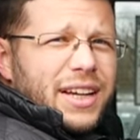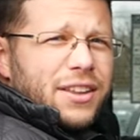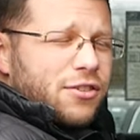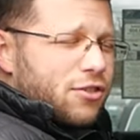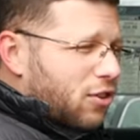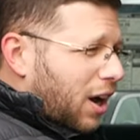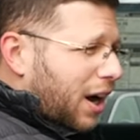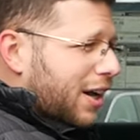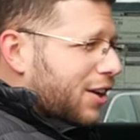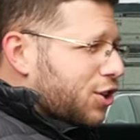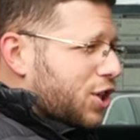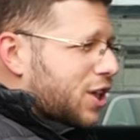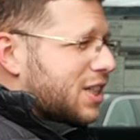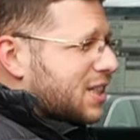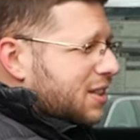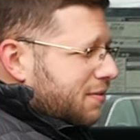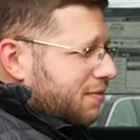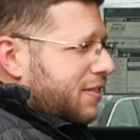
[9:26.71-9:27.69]
It's not
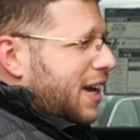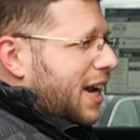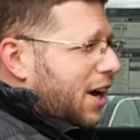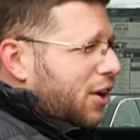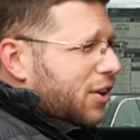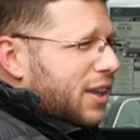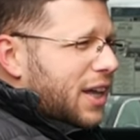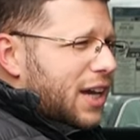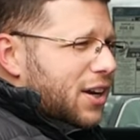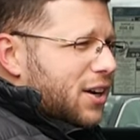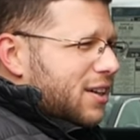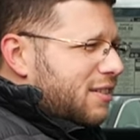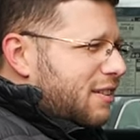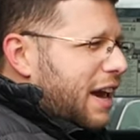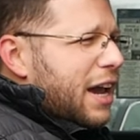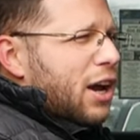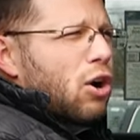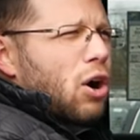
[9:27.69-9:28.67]
just a vehicle that you can
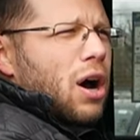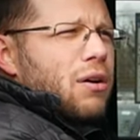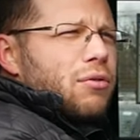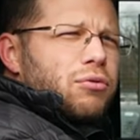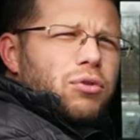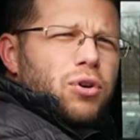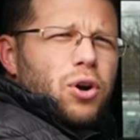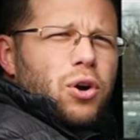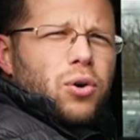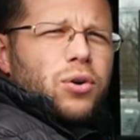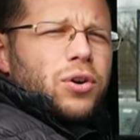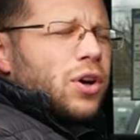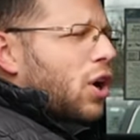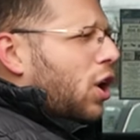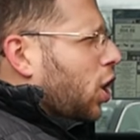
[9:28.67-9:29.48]
take off road,